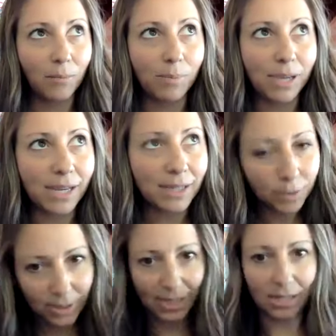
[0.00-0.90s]
being
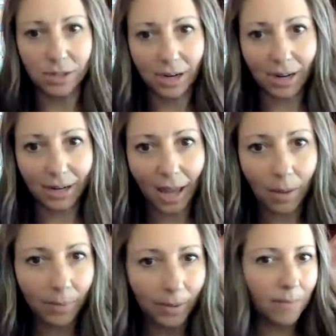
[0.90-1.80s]
strategic and
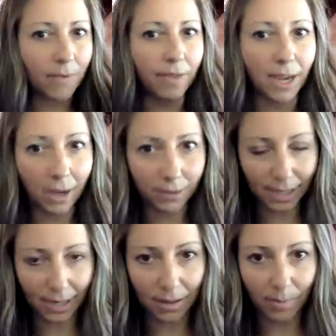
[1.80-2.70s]
helping them think
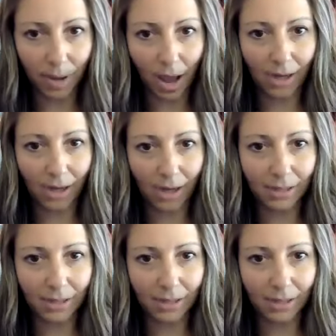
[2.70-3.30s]
outside the box.